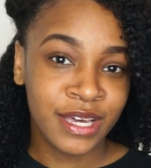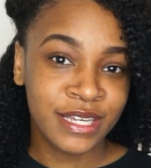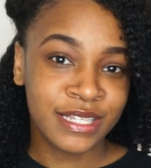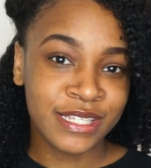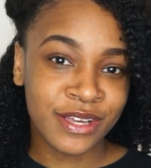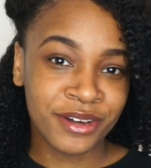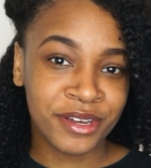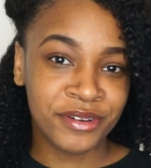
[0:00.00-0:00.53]

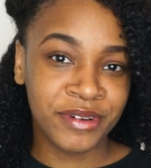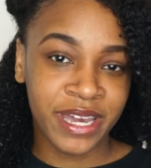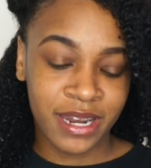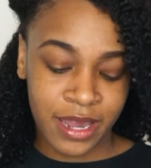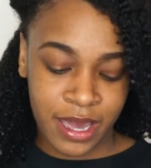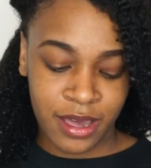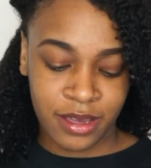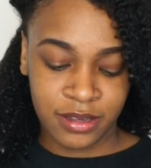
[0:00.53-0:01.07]
soaking wet
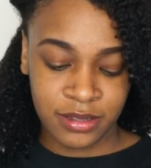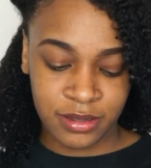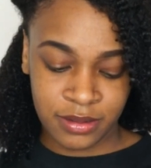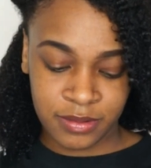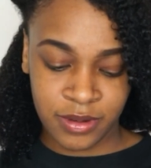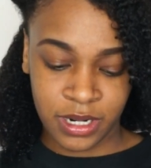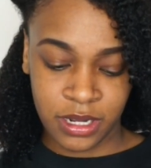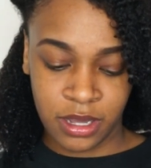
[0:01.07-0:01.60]
now.
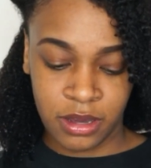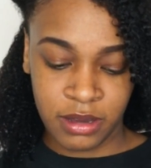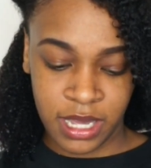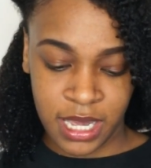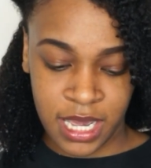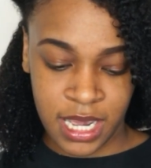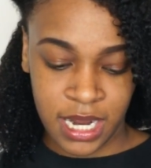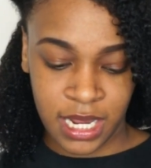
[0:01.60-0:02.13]
I'm gonna go
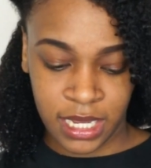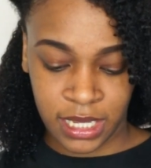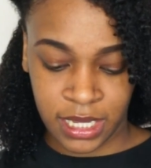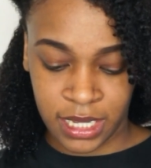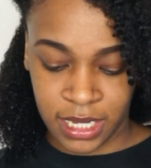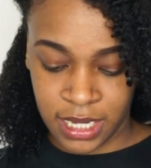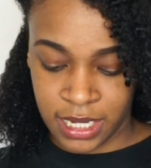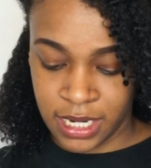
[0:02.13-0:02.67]
ahead
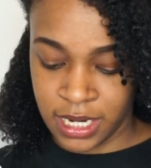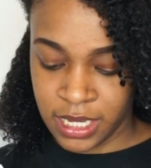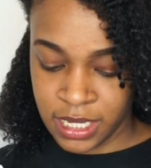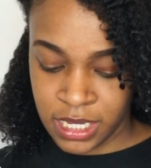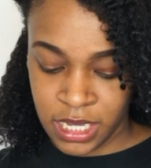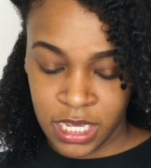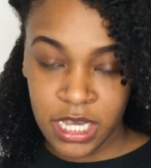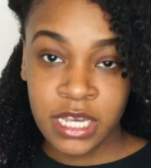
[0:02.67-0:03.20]
and
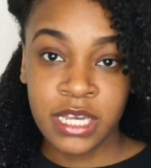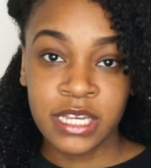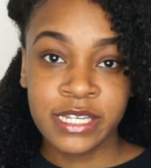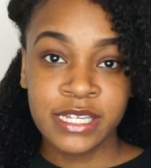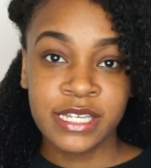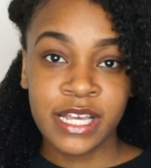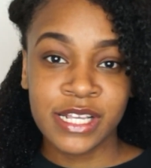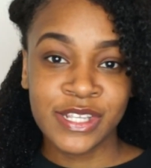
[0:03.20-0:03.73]

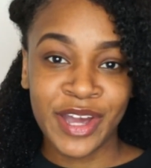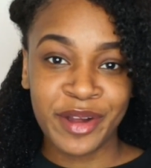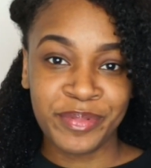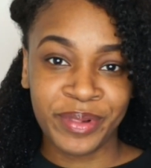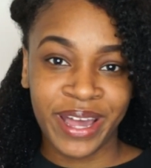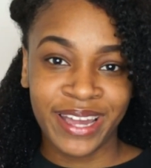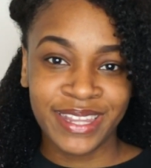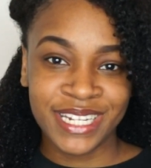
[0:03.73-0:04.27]
start
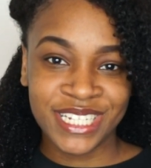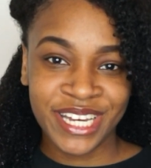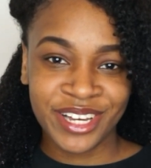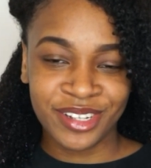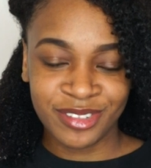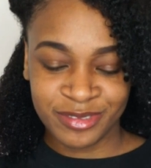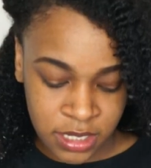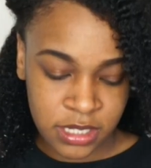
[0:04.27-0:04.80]
applying the
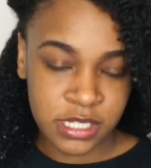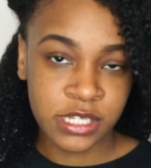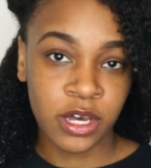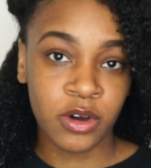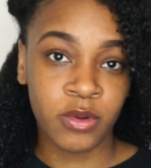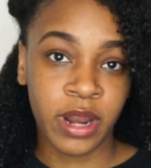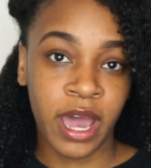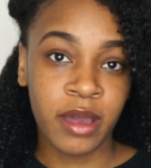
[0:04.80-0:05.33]
gel.
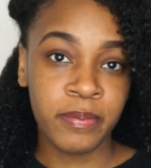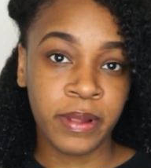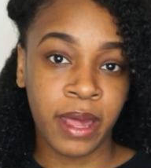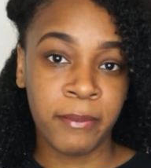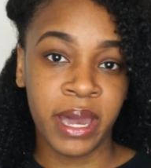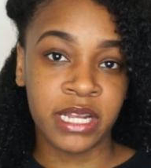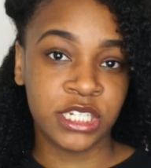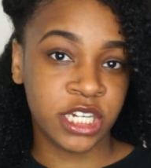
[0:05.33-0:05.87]
So when I apply
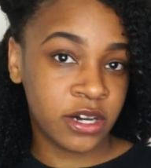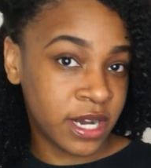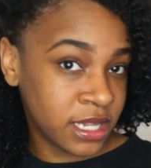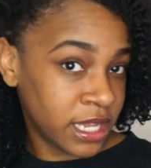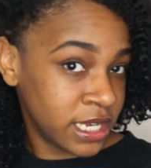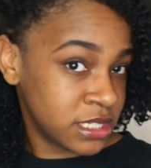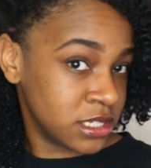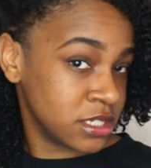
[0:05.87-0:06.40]
my gel, I
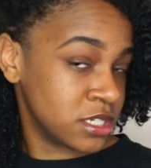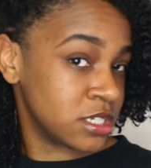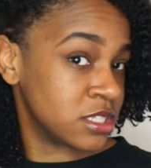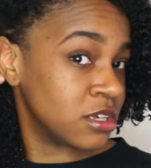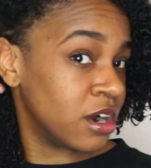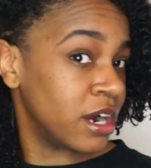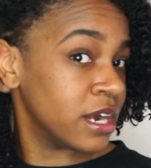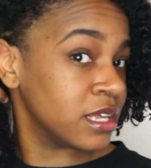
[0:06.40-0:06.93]
like to
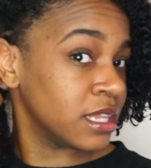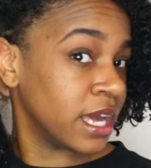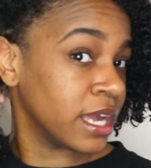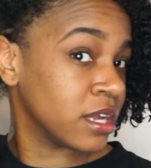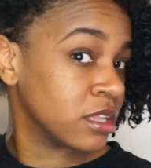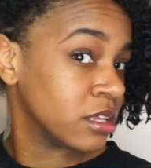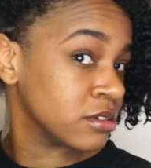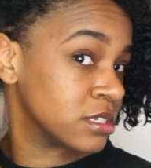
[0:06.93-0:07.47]
start like
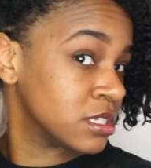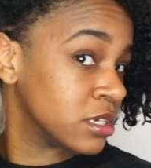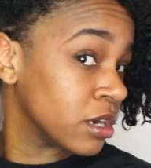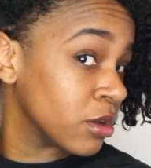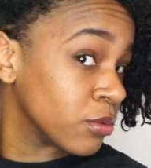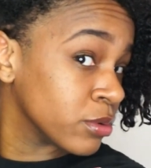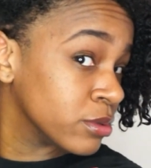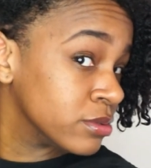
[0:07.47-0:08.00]
close to
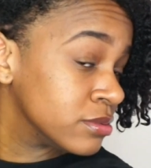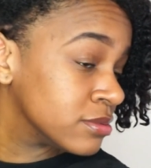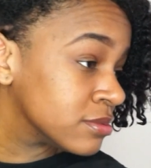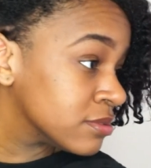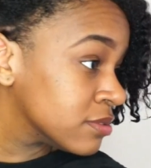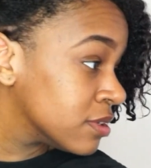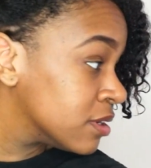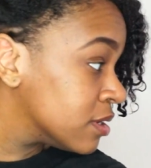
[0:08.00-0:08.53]
the root.
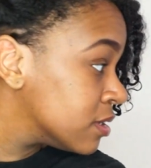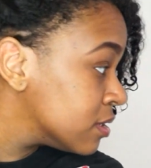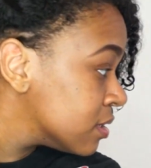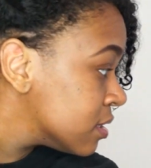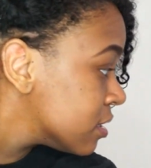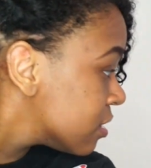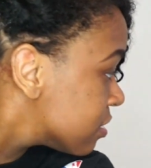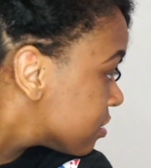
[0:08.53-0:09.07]

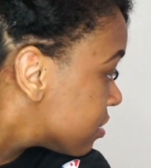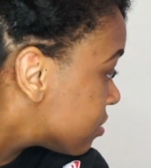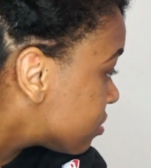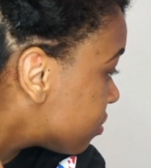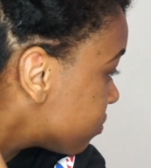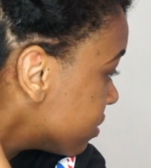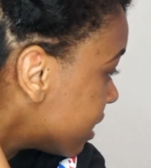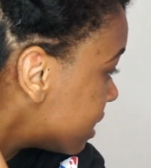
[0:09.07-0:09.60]
I don't know
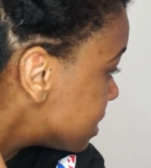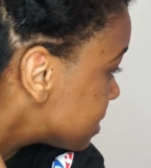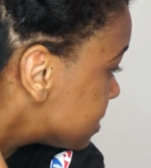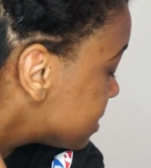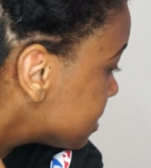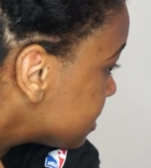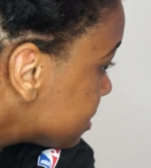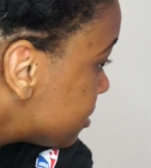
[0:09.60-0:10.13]
if you guys can
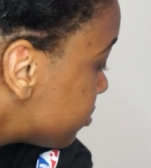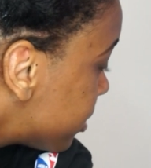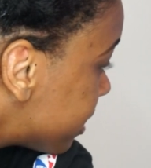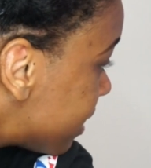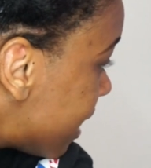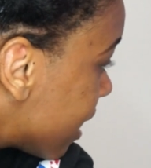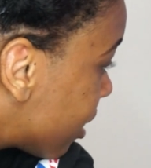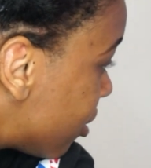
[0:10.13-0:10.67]
see,
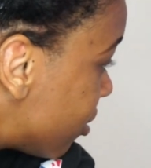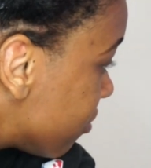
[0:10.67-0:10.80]
but I go